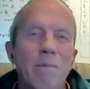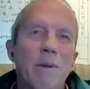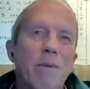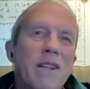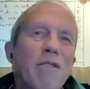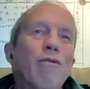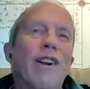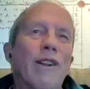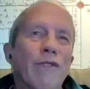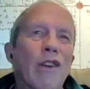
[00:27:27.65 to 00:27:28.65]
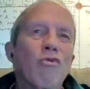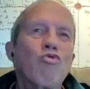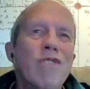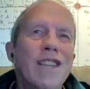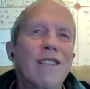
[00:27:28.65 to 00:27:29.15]
But when you're in front of a
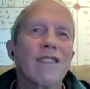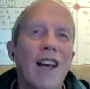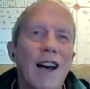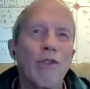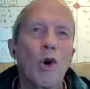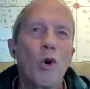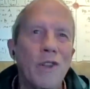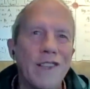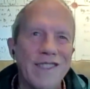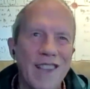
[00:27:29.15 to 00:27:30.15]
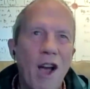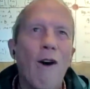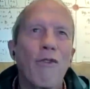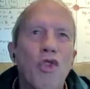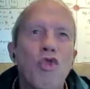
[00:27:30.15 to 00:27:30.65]
real live audience
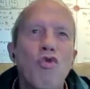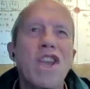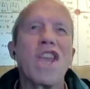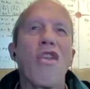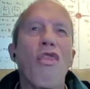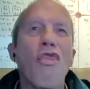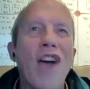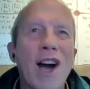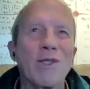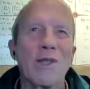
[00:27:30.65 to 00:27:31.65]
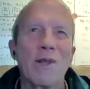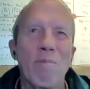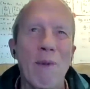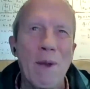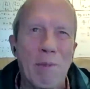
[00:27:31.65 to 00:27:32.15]
of
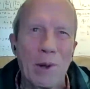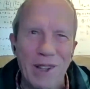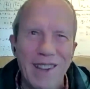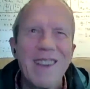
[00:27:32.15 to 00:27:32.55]
3,000 people,